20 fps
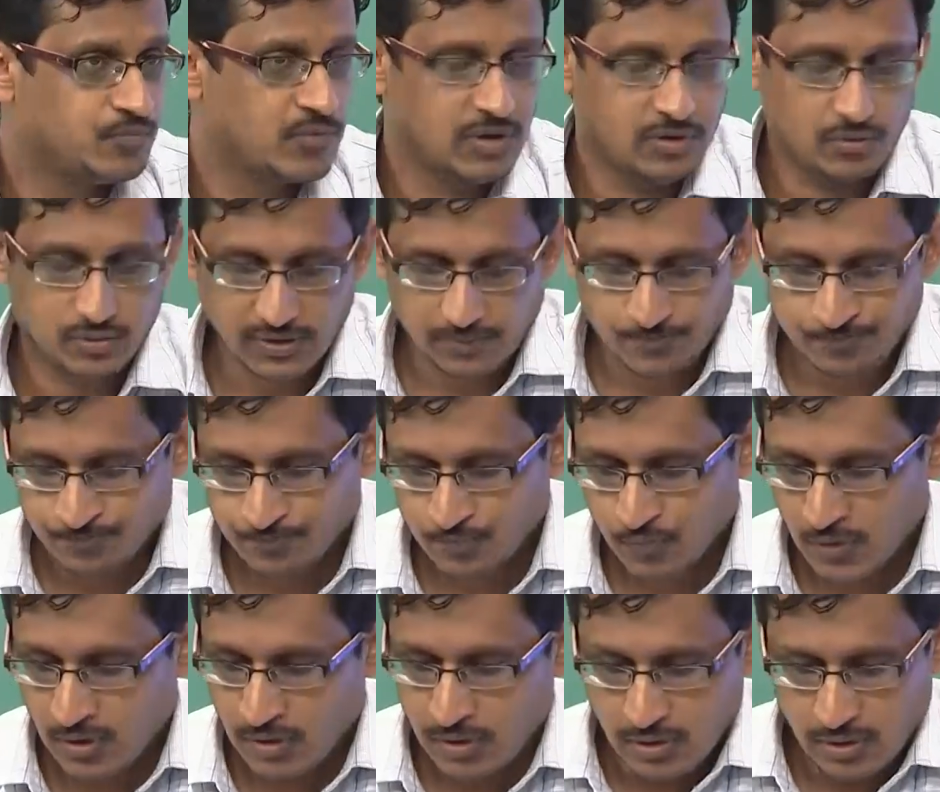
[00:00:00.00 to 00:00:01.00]
Okay.
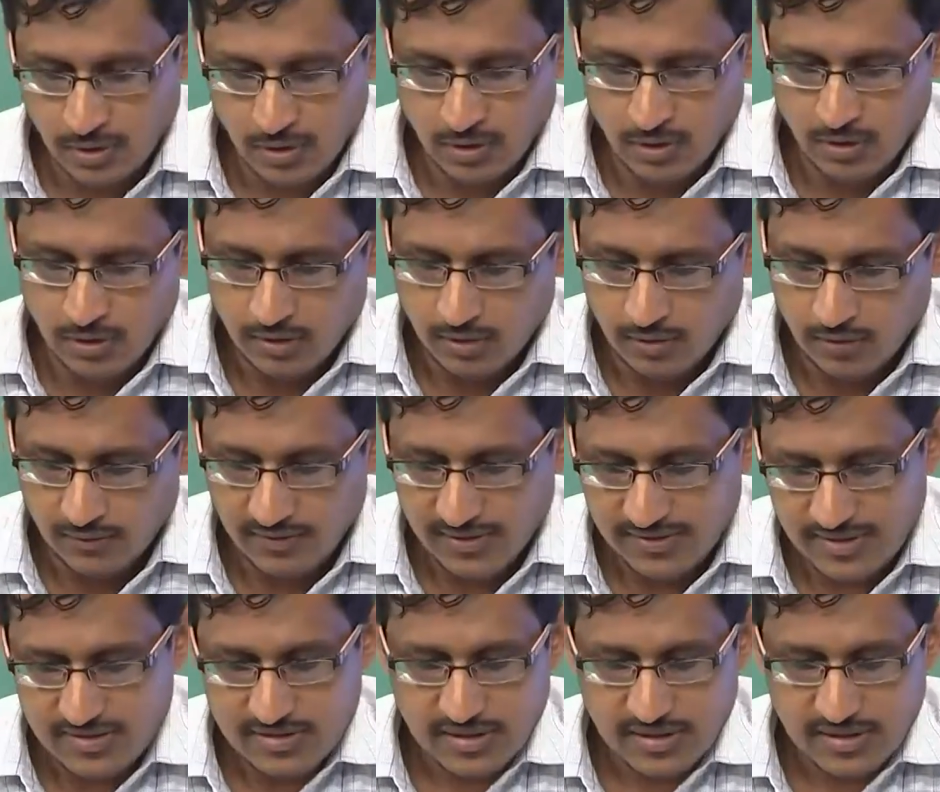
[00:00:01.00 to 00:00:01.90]
This is